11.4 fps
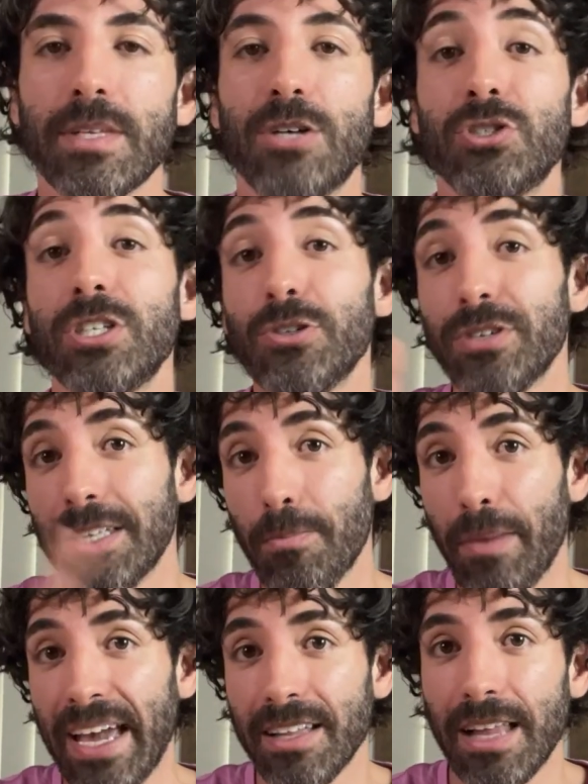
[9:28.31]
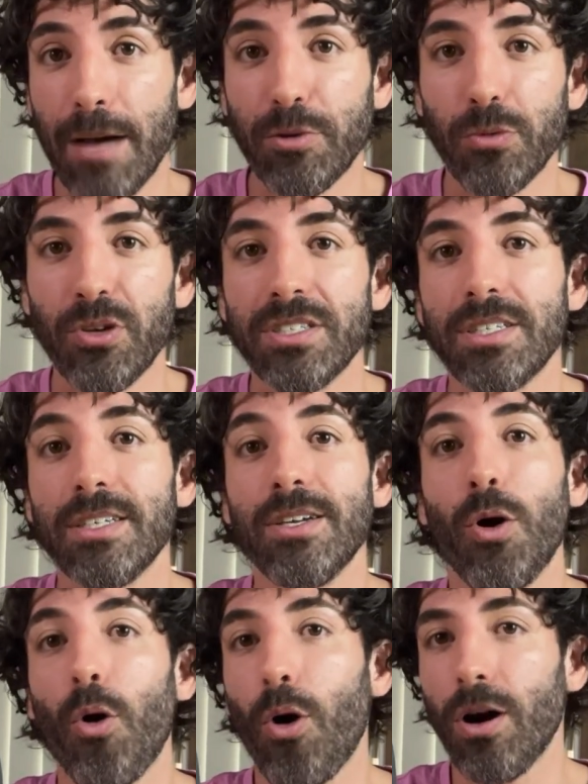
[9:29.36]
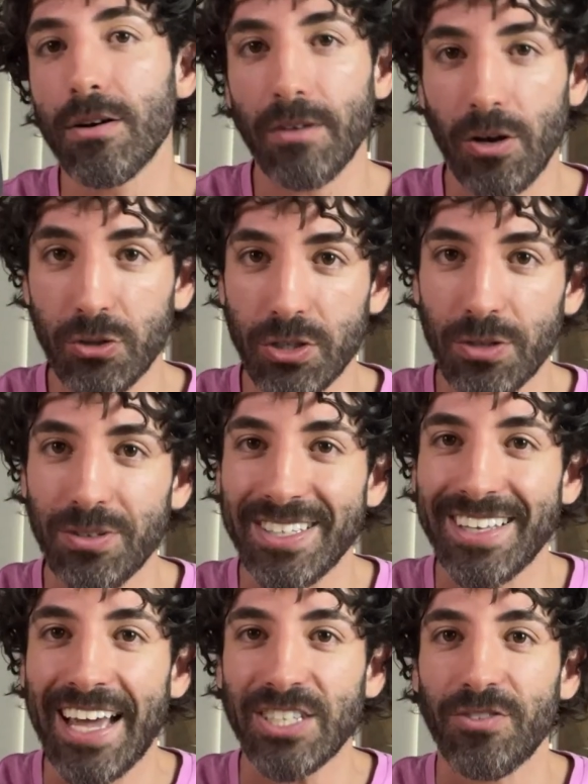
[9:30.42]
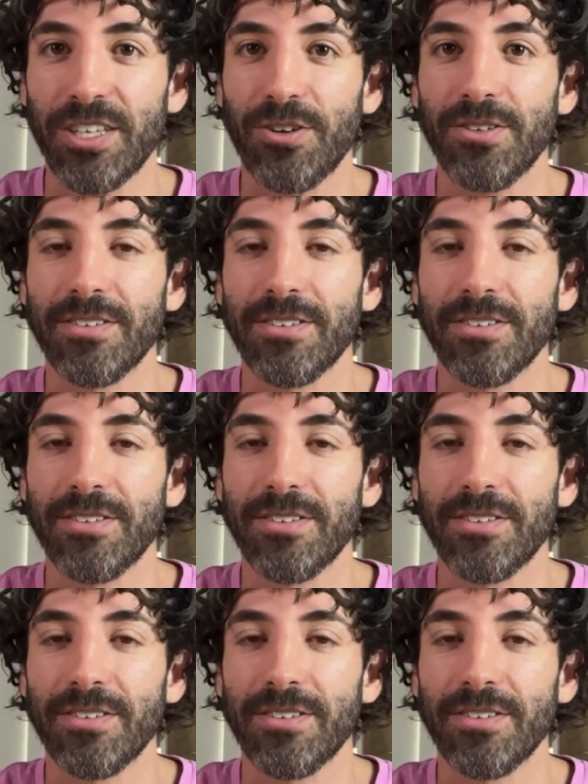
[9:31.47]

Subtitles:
I'll see you in the BangLab community, or I'll see you in the next video.